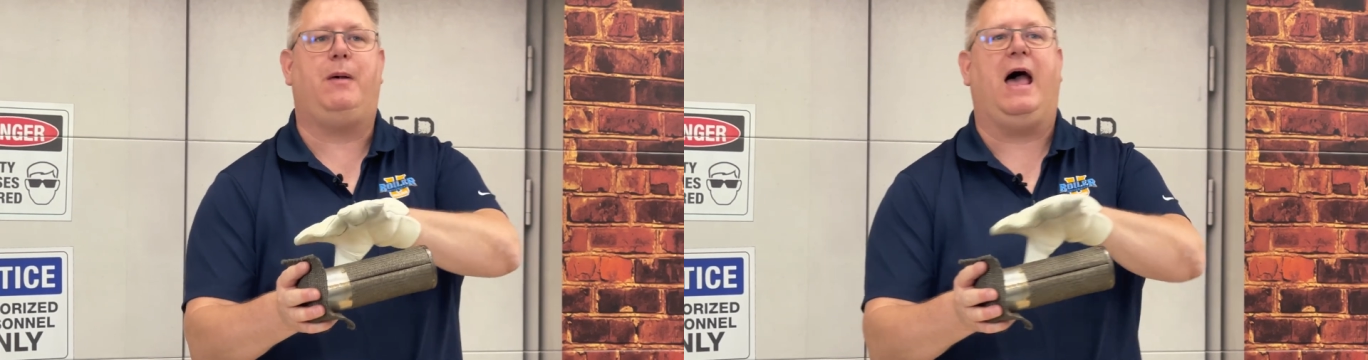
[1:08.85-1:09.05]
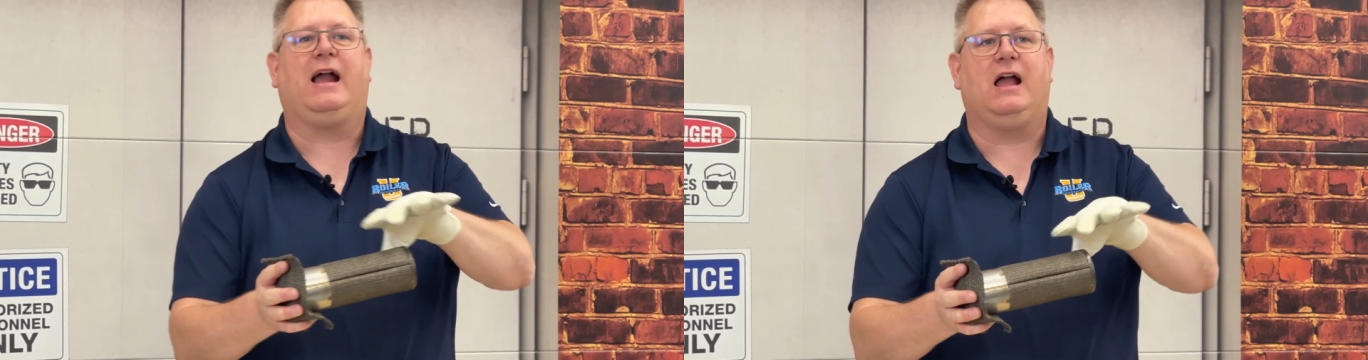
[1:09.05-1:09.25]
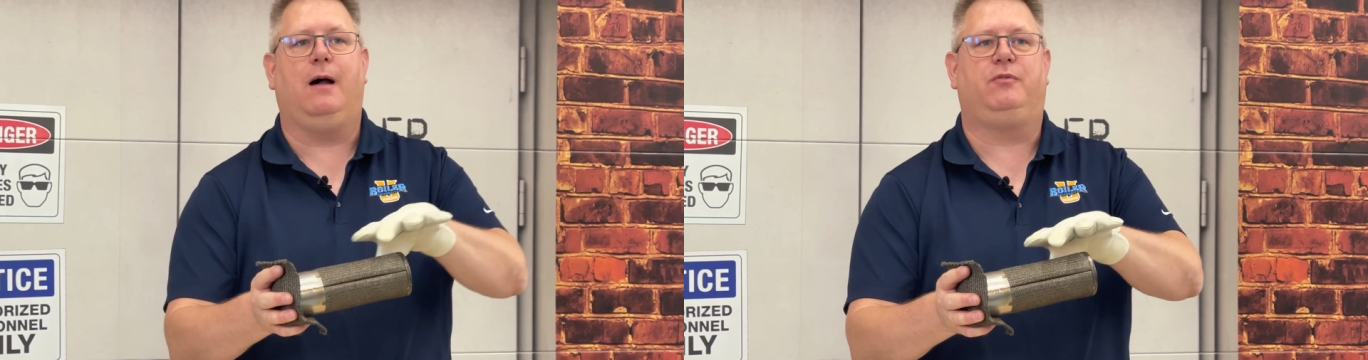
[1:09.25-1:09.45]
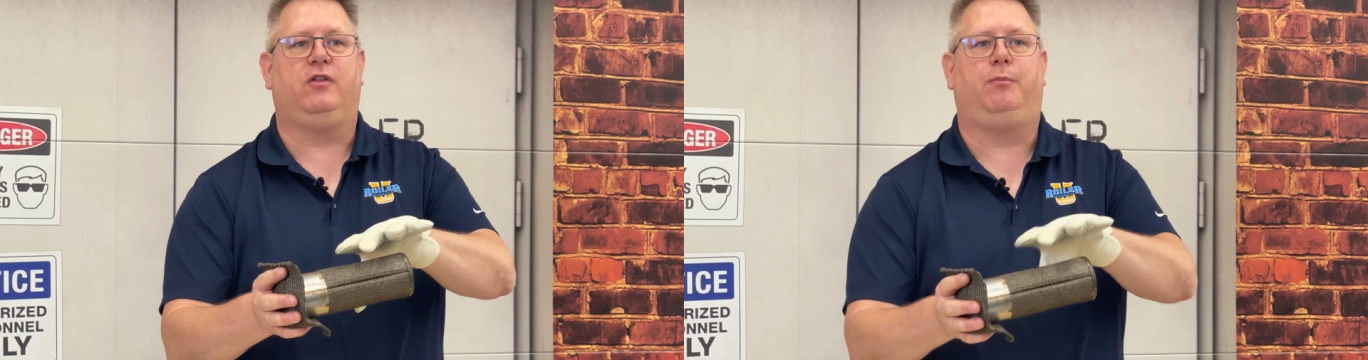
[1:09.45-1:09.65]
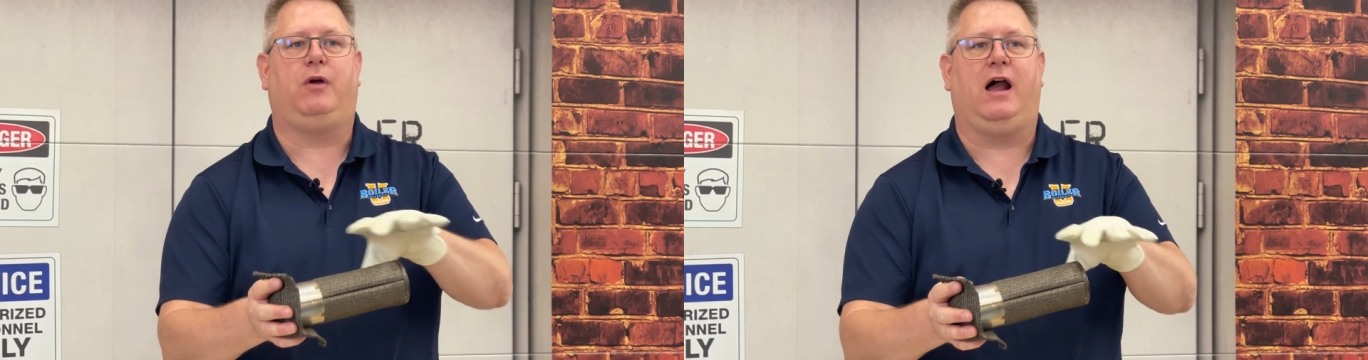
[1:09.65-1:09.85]
backup
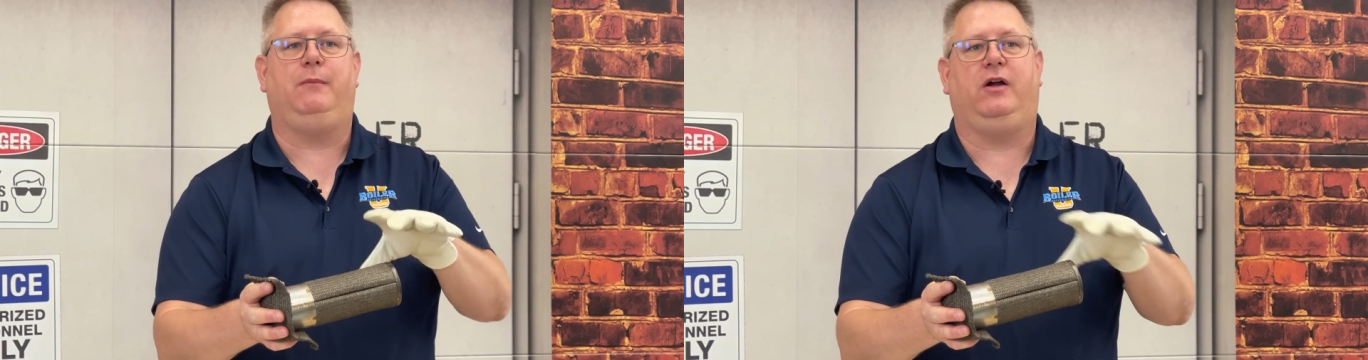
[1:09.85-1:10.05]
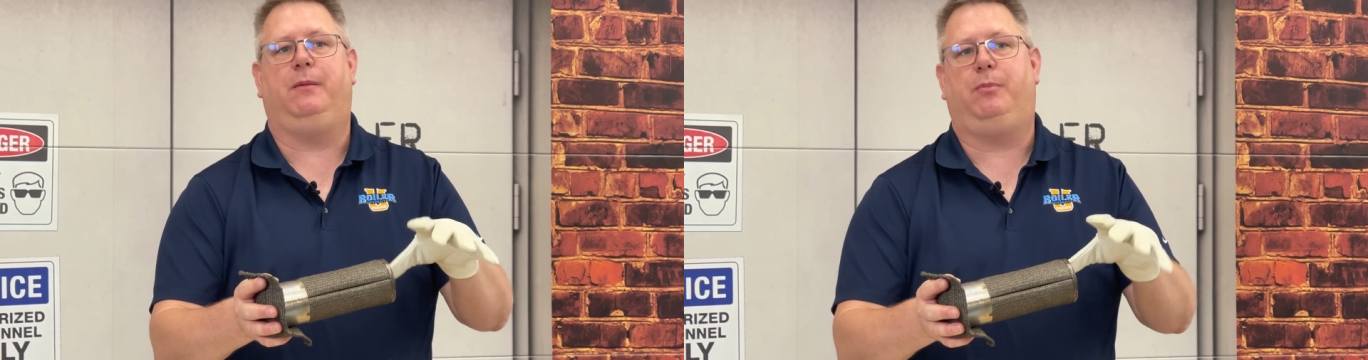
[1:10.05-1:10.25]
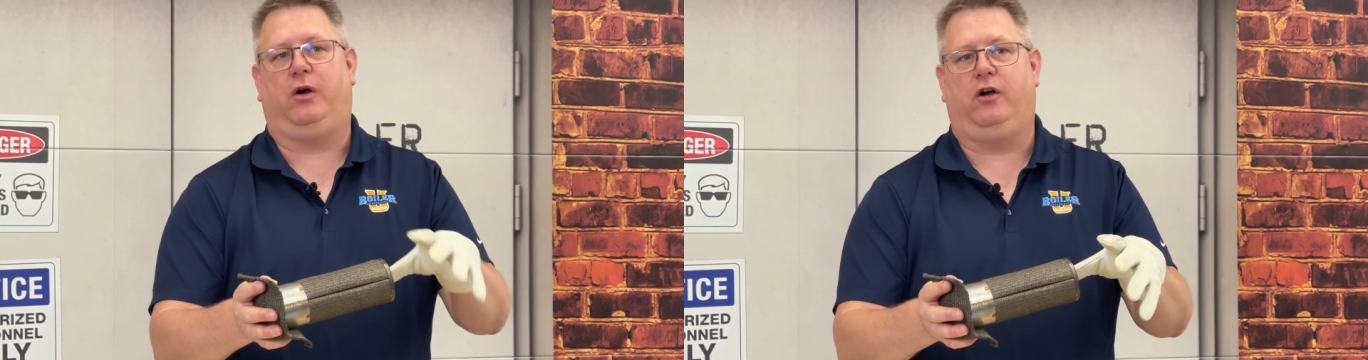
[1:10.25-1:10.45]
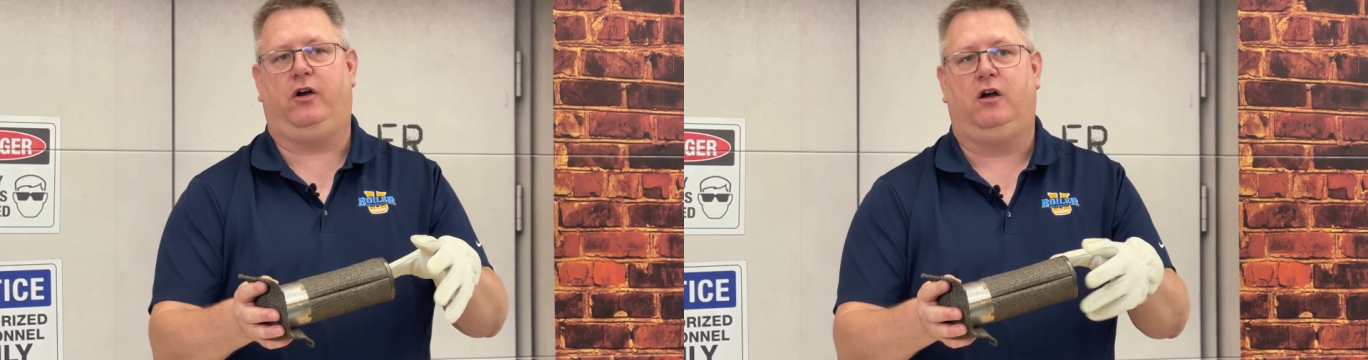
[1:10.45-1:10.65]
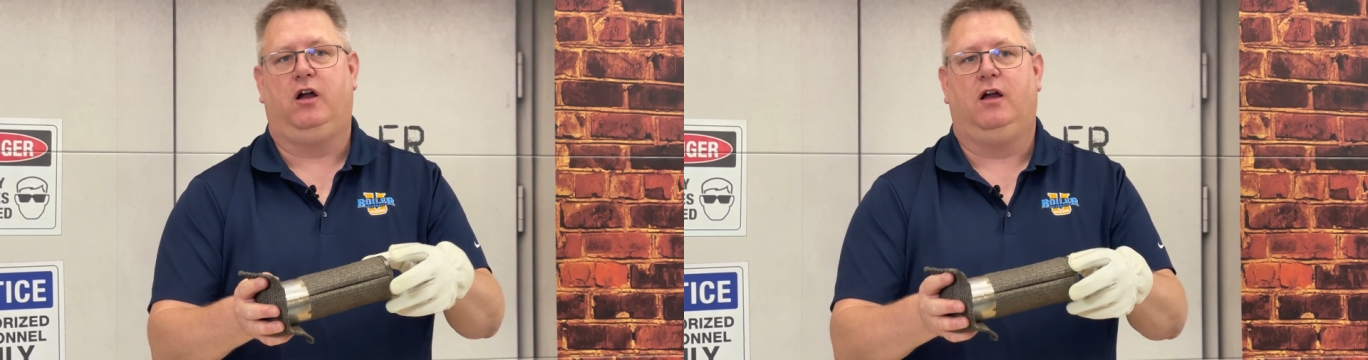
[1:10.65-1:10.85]
to the primary
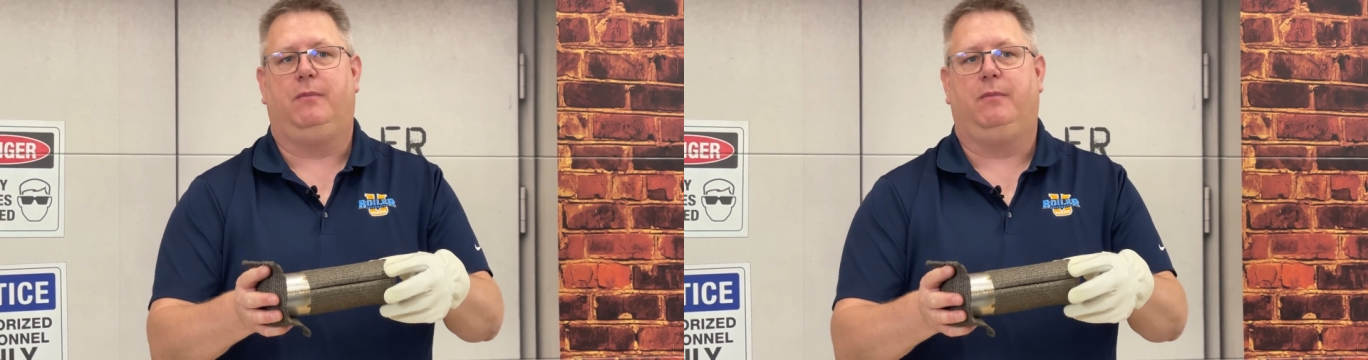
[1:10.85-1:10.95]
burner,